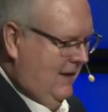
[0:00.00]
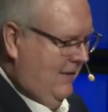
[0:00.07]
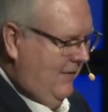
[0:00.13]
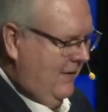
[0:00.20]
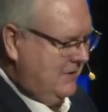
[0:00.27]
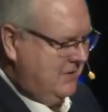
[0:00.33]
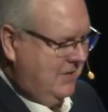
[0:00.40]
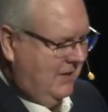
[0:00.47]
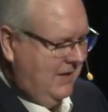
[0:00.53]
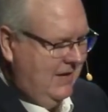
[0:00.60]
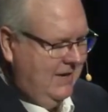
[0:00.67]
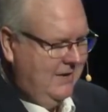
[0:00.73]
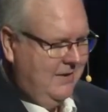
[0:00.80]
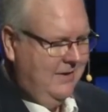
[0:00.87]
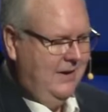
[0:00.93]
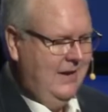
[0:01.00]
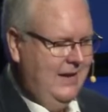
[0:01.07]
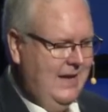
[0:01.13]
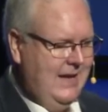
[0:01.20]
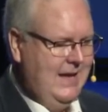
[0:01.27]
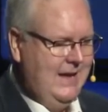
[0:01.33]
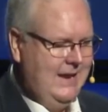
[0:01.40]
they're still here,
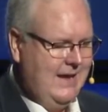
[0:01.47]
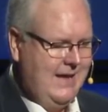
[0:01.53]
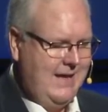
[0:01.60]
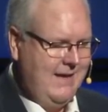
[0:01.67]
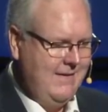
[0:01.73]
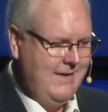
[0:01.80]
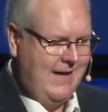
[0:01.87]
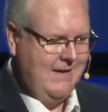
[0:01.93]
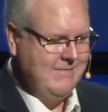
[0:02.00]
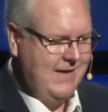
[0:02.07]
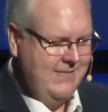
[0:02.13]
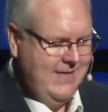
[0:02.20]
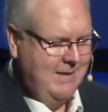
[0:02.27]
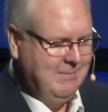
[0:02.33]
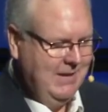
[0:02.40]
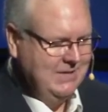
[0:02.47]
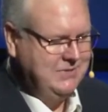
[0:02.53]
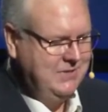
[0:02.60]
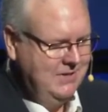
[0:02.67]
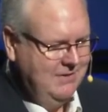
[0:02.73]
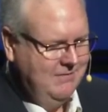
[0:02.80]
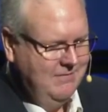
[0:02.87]
and I, have had that
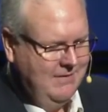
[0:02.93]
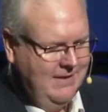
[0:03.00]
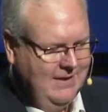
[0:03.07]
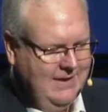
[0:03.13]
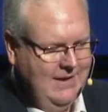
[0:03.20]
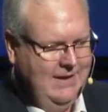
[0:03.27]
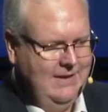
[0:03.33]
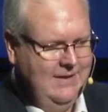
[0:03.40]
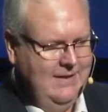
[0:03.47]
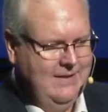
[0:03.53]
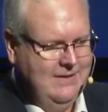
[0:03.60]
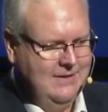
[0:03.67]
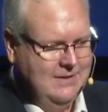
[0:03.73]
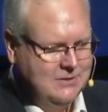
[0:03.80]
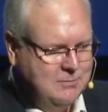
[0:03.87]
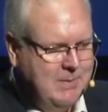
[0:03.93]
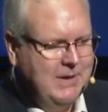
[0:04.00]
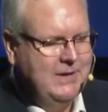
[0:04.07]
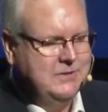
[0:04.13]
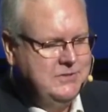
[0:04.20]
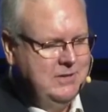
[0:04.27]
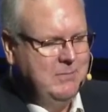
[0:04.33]
blessing of getting to
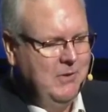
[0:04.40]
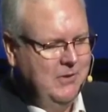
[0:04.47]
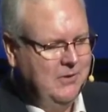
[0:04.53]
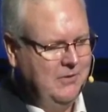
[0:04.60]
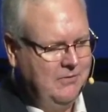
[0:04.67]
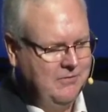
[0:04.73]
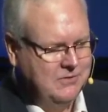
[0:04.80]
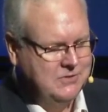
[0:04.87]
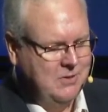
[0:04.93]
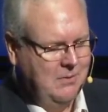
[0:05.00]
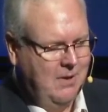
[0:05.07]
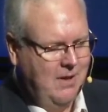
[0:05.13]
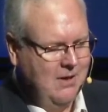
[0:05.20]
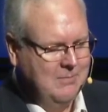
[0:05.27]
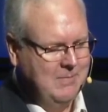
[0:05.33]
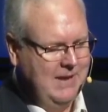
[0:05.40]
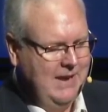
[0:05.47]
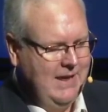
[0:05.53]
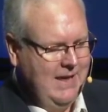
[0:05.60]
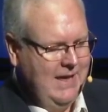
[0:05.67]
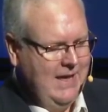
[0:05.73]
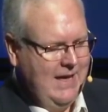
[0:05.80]
experience them on earth for so long. But
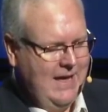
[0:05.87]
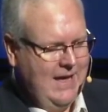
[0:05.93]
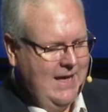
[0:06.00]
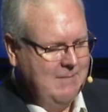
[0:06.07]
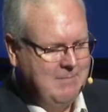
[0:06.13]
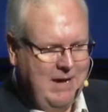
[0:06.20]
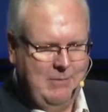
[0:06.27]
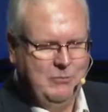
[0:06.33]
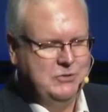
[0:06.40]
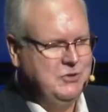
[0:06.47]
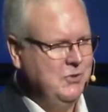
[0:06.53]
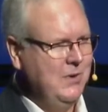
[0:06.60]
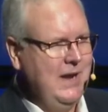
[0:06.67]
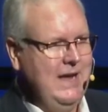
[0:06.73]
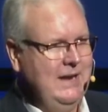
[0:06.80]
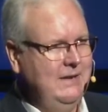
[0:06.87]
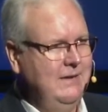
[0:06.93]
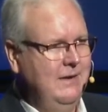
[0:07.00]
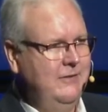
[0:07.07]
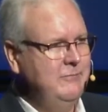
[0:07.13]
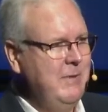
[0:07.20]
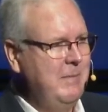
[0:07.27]
uh, mom was great,
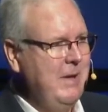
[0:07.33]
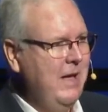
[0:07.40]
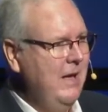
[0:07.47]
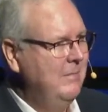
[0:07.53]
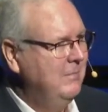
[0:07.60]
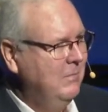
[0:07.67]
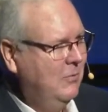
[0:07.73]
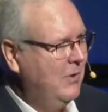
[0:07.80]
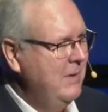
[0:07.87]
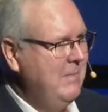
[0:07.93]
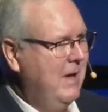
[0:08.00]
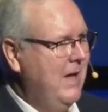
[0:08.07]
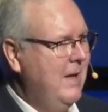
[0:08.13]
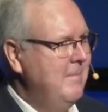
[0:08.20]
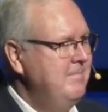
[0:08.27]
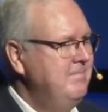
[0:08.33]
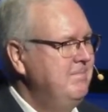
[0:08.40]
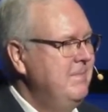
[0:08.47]
loved my mom, great mom.